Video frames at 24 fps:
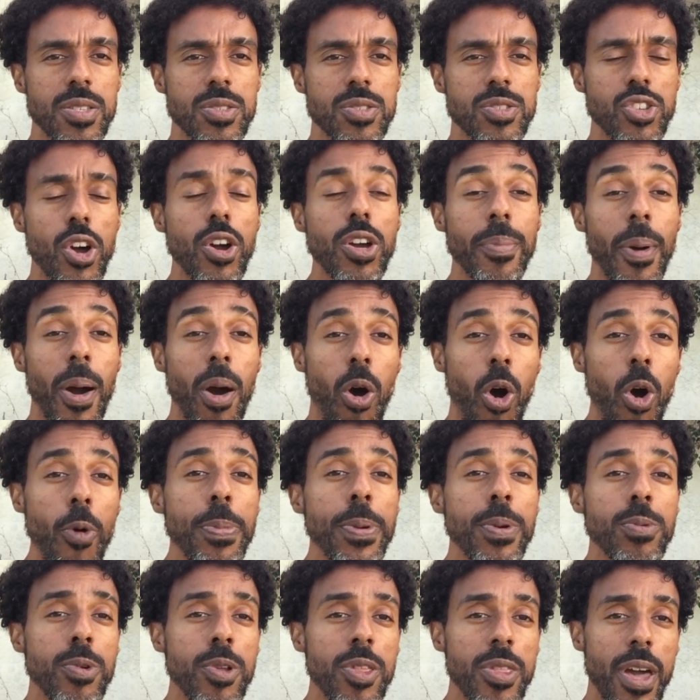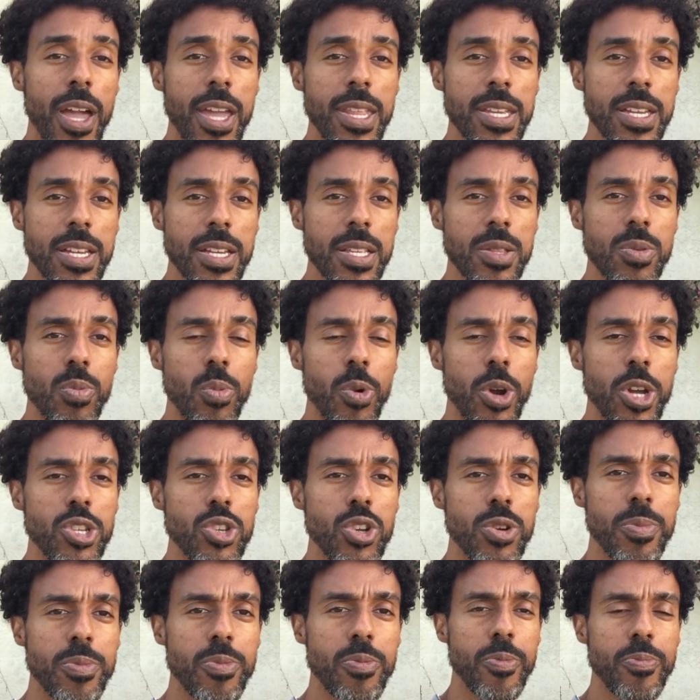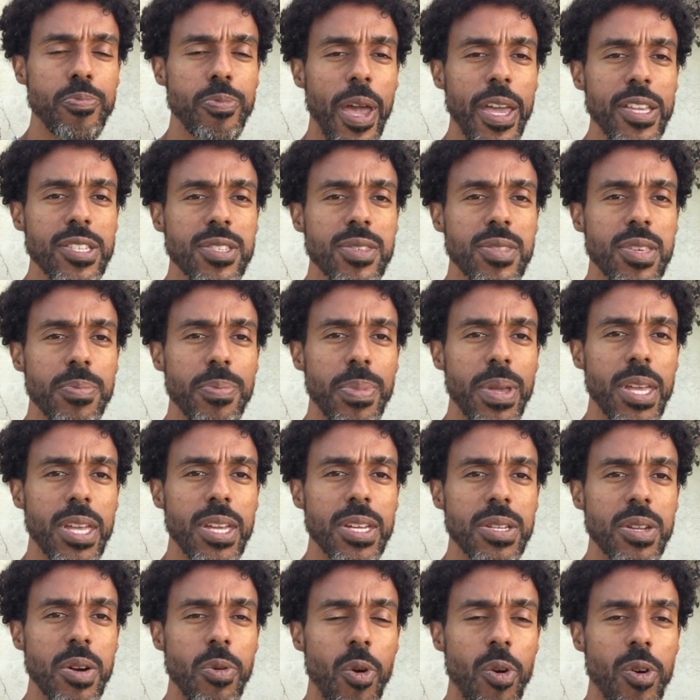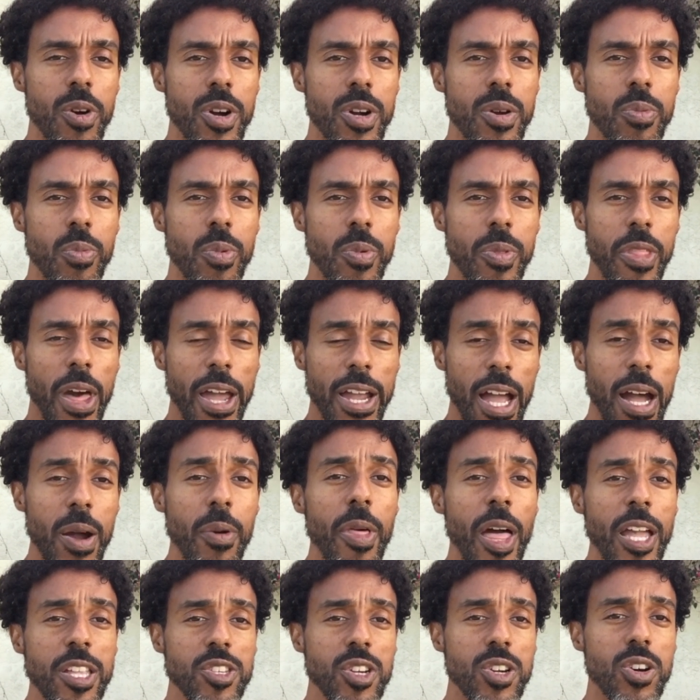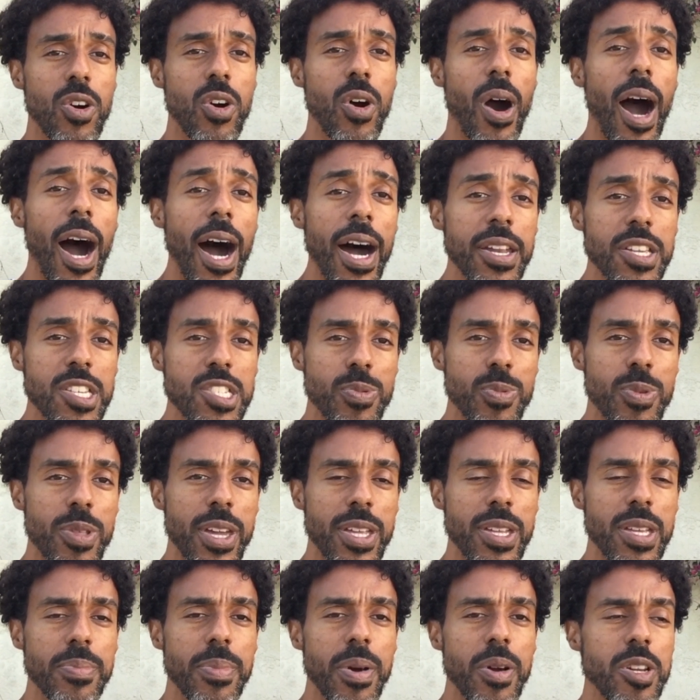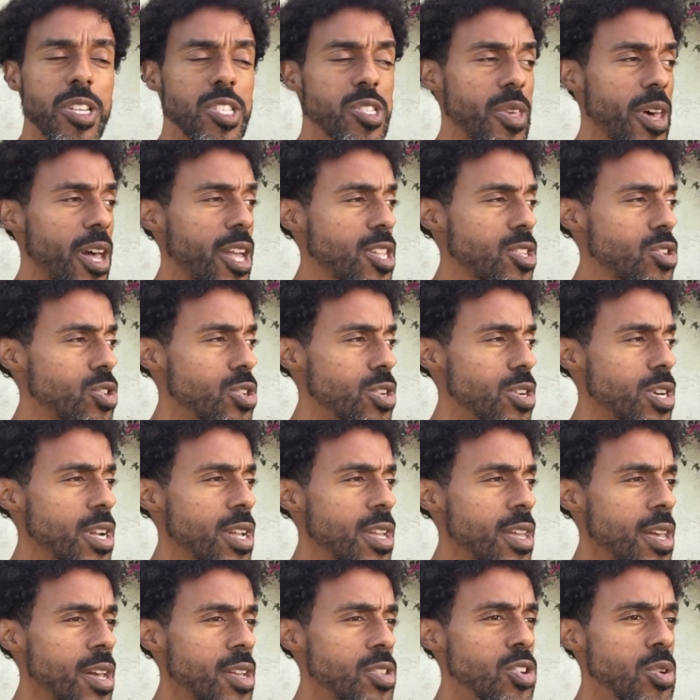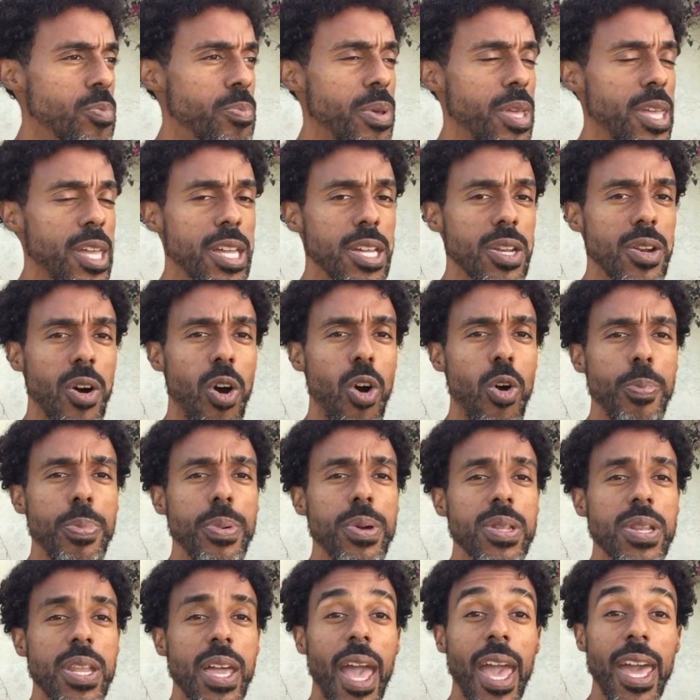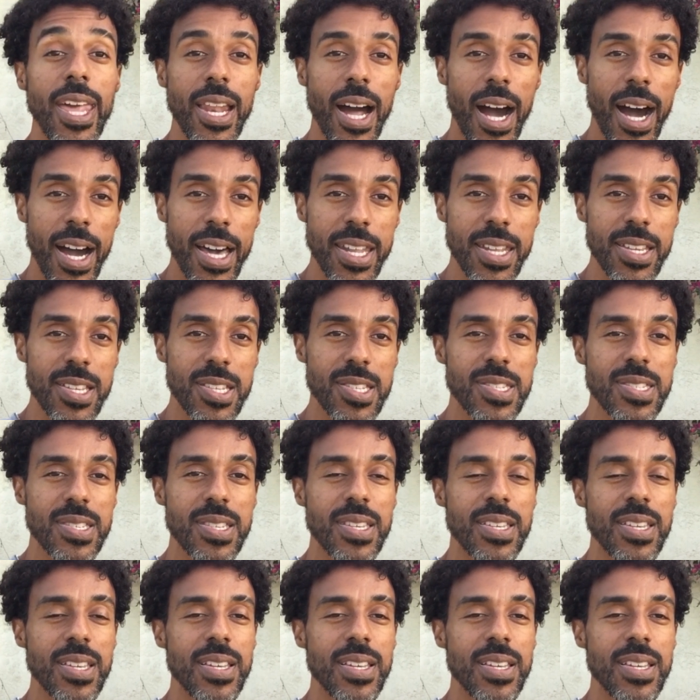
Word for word: talking about open relating, where you're basically being, or like I would like to call honest relating, but it's like you're you're being open and honest,